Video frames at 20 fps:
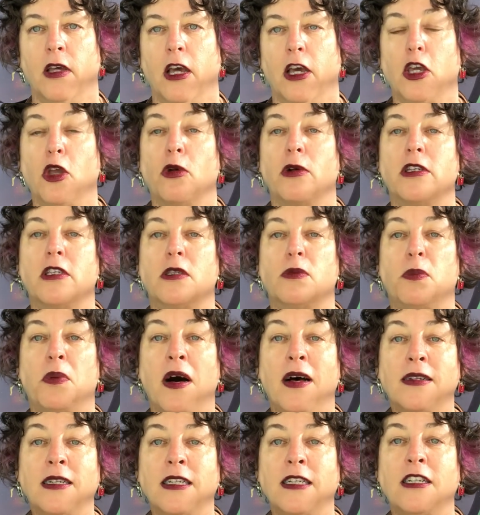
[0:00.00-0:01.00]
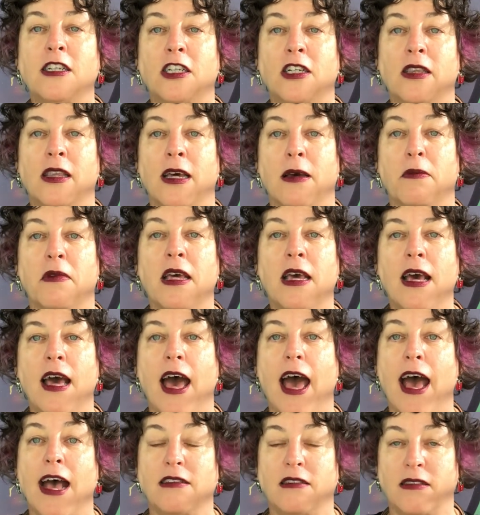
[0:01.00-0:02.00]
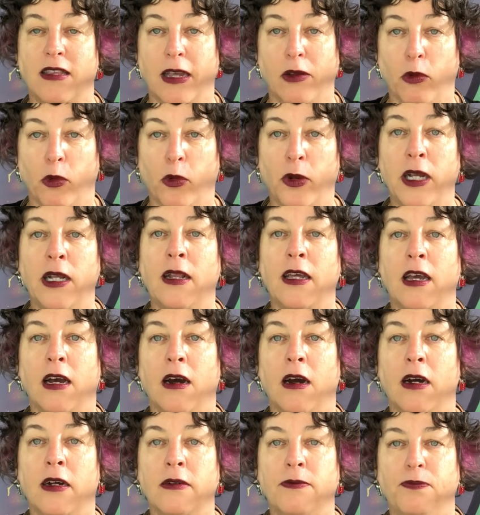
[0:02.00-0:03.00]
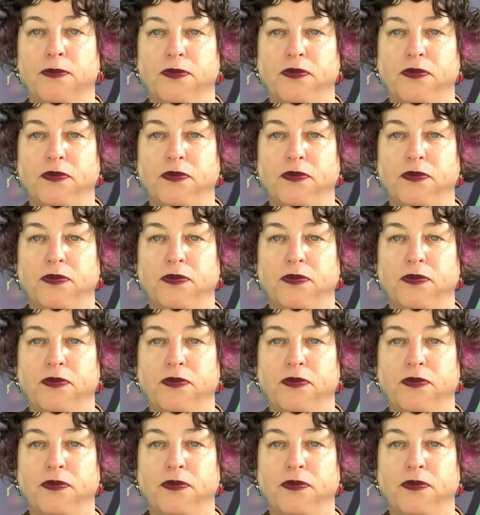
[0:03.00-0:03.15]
You're responding to them as they really are,